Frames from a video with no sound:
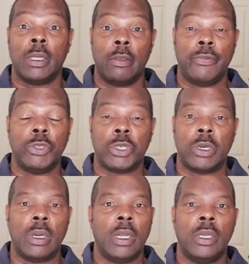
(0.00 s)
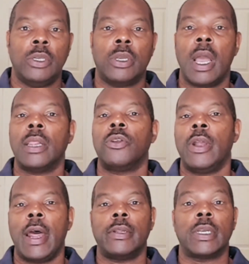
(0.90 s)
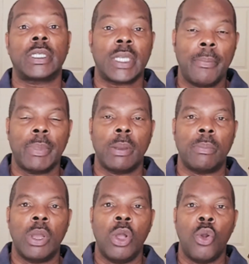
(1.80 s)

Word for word: in the future. You got to learn how to accept them